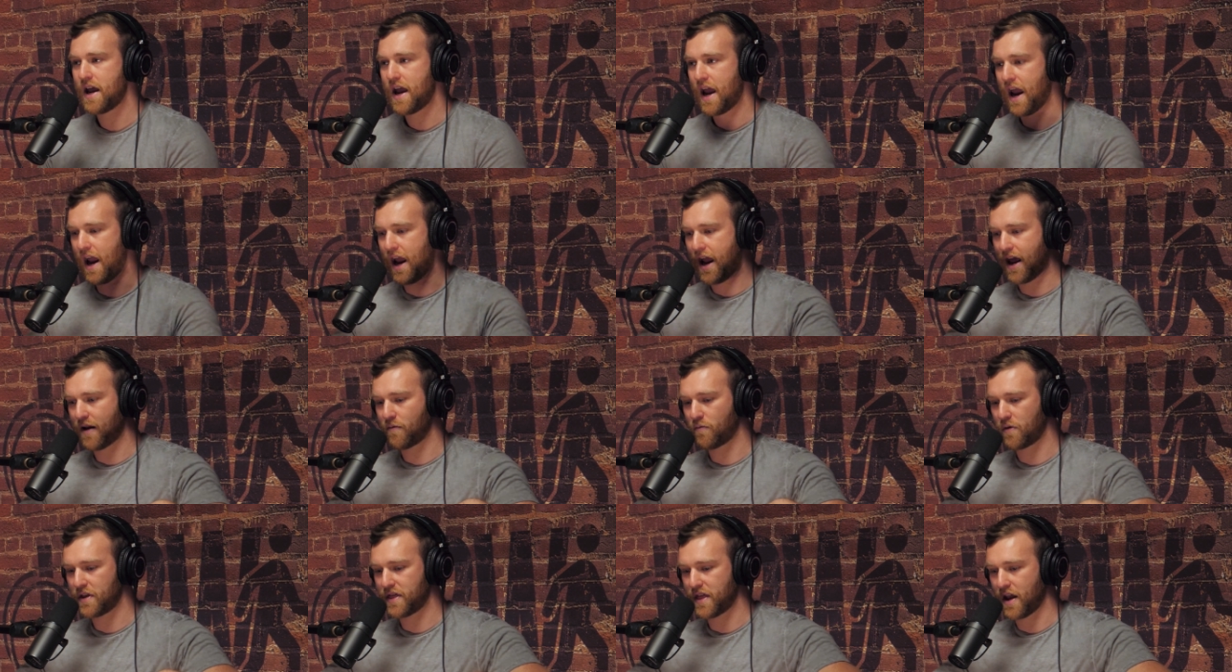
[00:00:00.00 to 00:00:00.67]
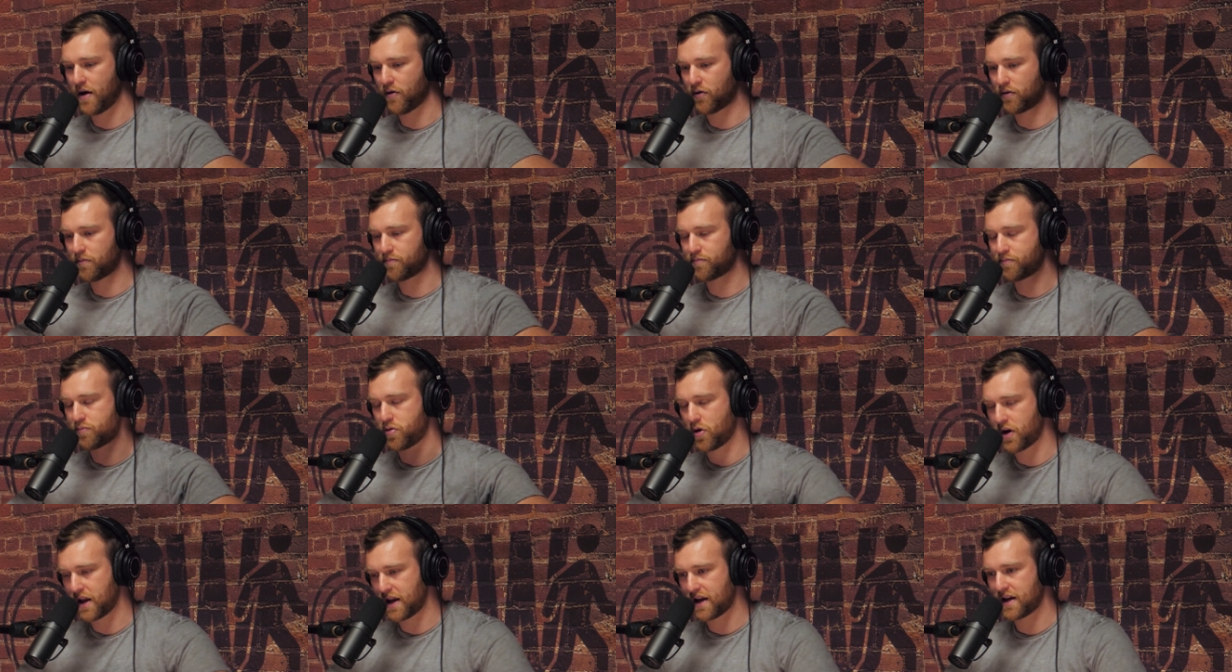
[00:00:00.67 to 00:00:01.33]
And when they were
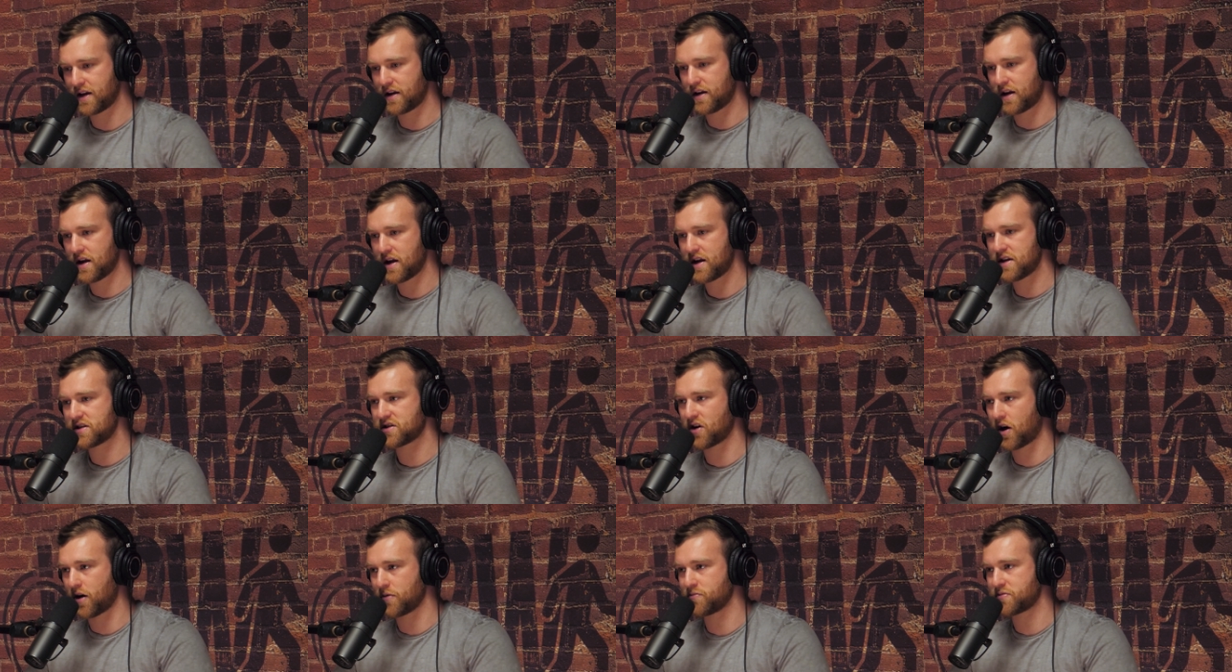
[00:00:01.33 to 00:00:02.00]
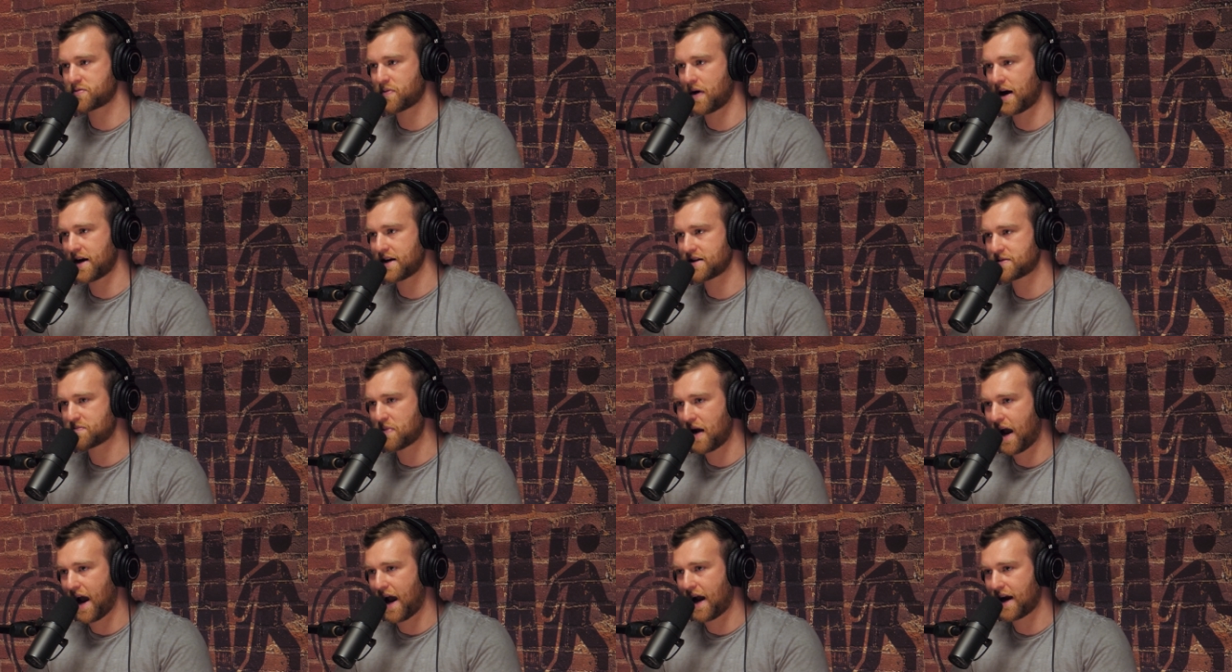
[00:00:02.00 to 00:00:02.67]
putting his arms behind his
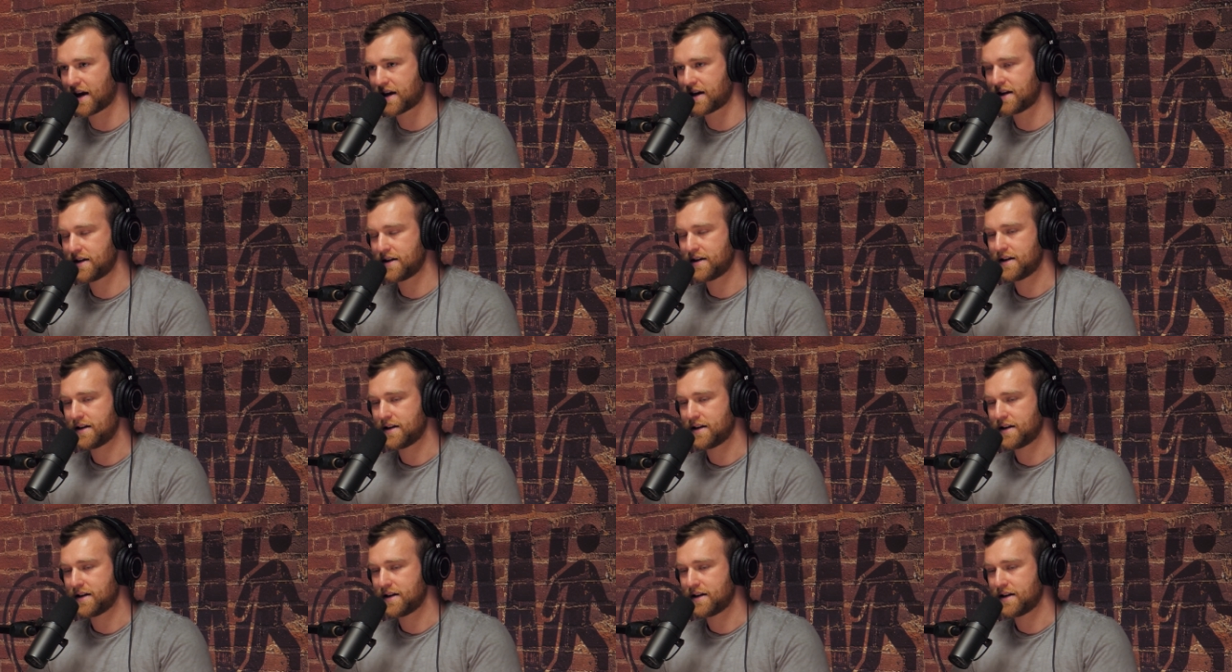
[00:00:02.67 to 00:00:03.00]
back,